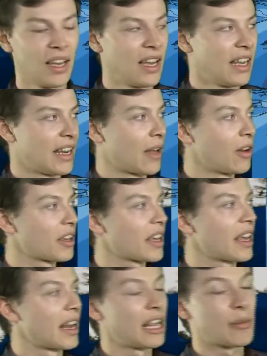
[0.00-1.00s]
Now,
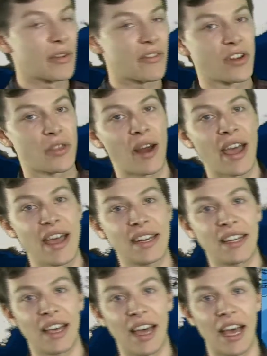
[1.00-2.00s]
looking a little bit further
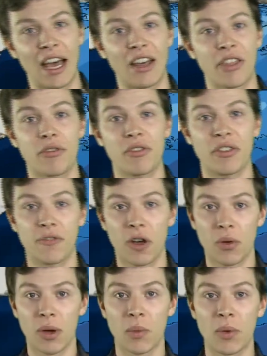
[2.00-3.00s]
ahead through the
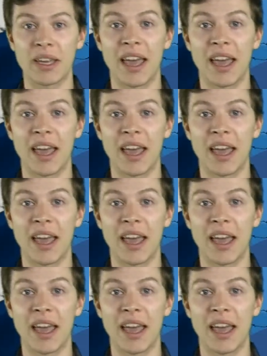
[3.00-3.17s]
following week